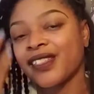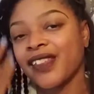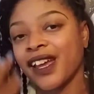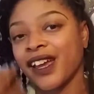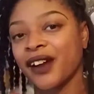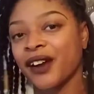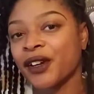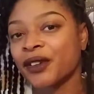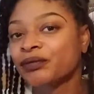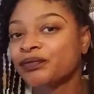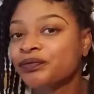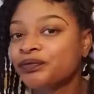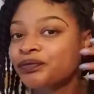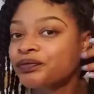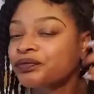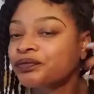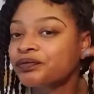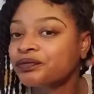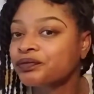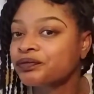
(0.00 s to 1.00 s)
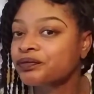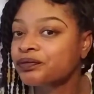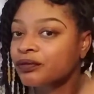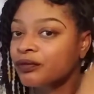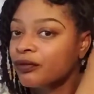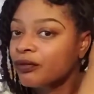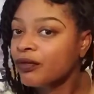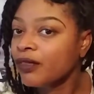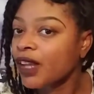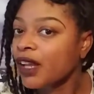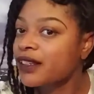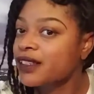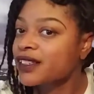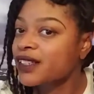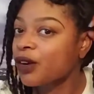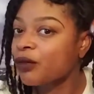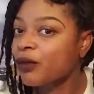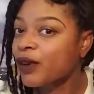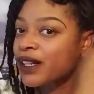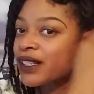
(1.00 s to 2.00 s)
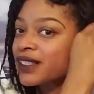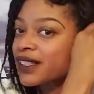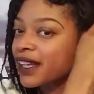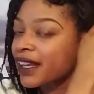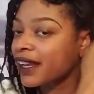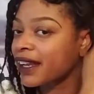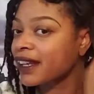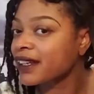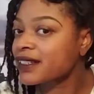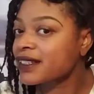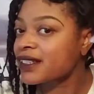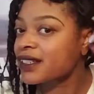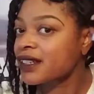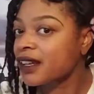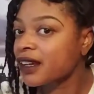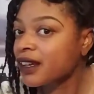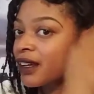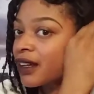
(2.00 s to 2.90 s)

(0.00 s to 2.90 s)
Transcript: There. So once it gets